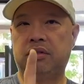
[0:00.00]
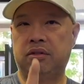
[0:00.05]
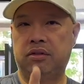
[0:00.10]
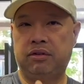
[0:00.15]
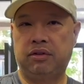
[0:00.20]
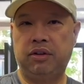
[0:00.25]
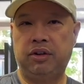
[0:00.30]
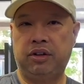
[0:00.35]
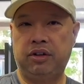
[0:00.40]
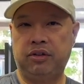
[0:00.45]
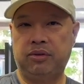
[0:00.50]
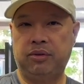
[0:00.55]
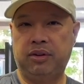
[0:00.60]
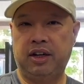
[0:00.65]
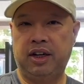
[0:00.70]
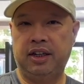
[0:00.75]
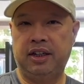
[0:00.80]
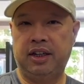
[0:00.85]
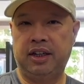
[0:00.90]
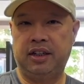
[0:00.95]
so here's what
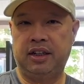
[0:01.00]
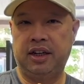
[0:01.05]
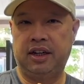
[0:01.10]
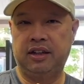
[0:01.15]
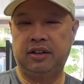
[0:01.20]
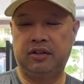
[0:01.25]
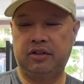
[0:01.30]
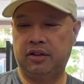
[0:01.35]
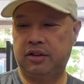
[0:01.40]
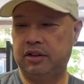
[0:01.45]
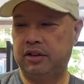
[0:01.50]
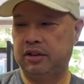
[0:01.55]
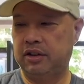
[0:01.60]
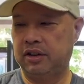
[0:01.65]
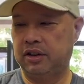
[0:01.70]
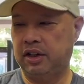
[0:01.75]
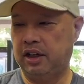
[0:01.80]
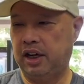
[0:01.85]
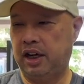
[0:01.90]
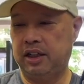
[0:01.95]
I did, guys.
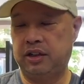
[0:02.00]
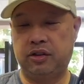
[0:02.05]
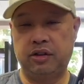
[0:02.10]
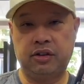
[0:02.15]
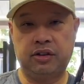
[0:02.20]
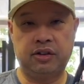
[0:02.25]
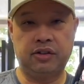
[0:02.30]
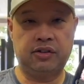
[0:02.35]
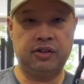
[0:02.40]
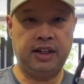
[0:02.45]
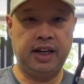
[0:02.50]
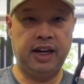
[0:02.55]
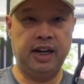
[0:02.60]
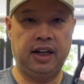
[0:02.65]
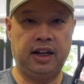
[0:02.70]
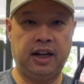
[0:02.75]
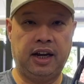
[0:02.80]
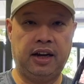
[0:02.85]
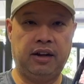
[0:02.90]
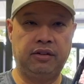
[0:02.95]
I took the
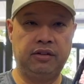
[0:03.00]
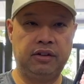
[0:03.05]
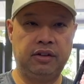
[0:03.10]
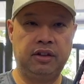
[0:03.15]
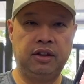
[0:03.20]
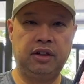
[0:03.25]
scale out,